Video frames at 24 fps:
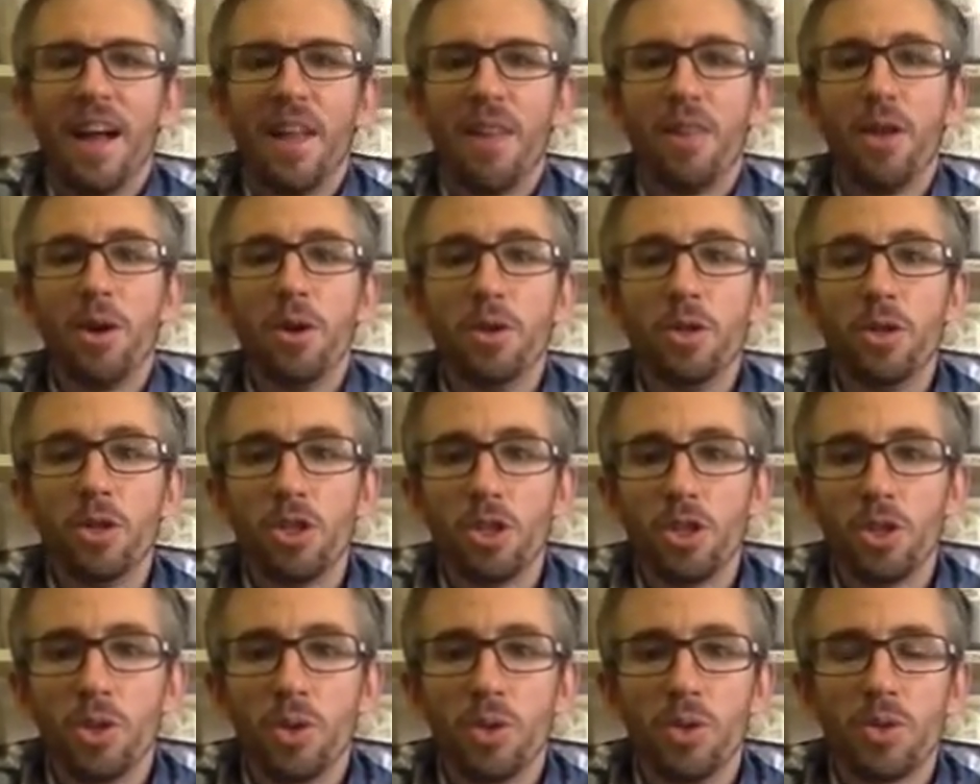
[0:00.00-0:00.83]
Those
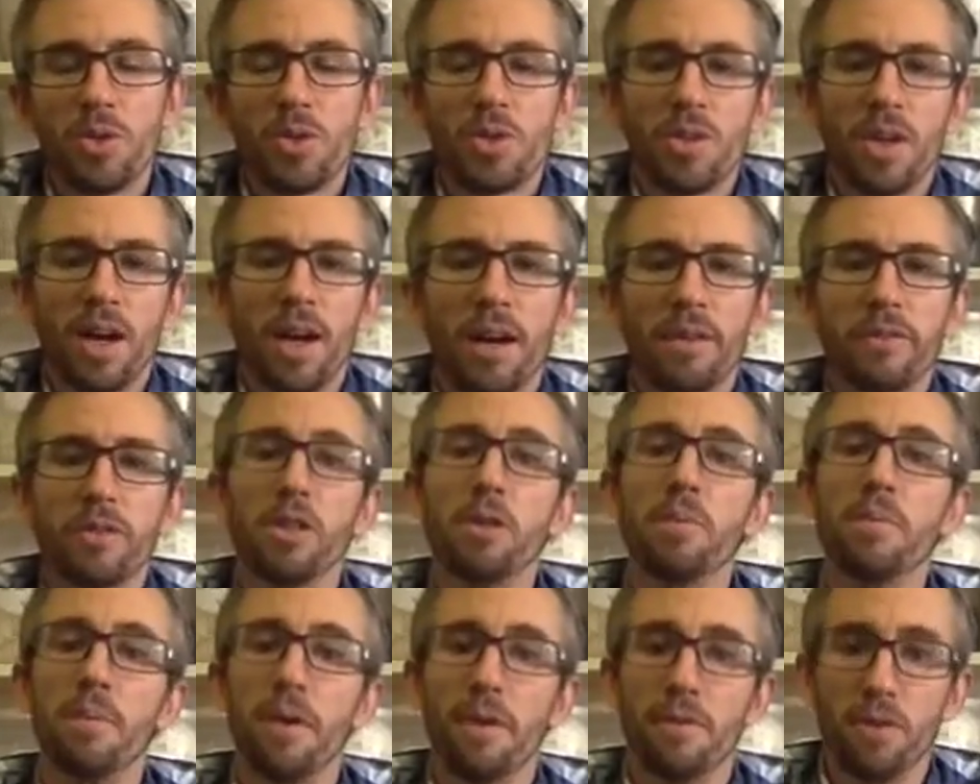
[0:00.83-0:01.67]
shoots,
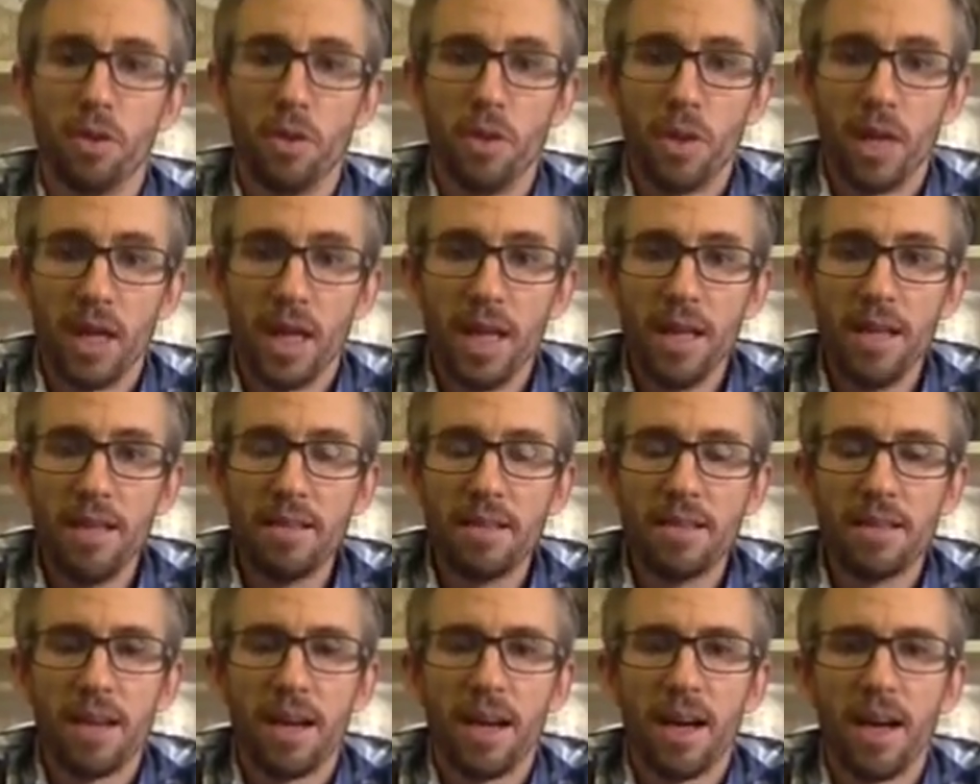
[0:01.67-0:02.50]
after a few
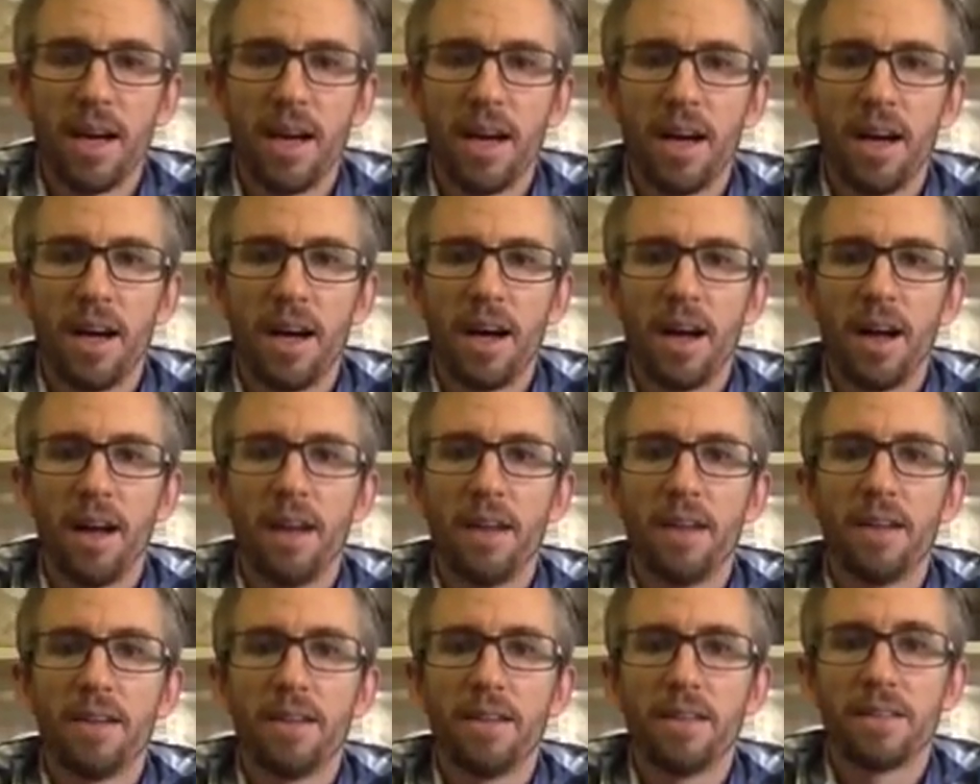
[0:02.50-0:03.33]
years, are
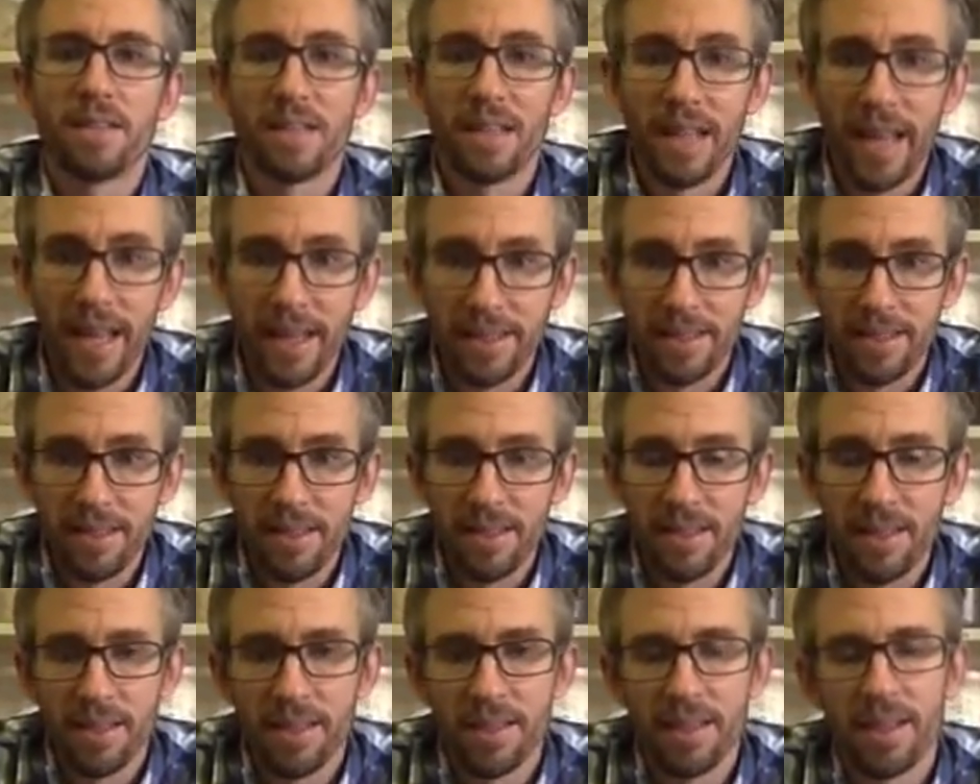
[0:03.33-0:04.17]
selected,